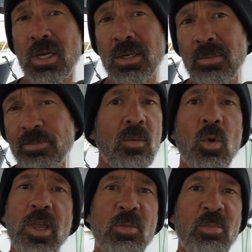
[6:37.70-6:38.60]
button.
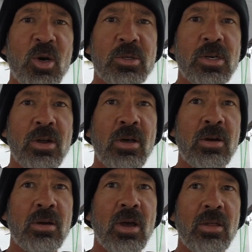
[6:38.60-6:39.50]
We'll keep you posted on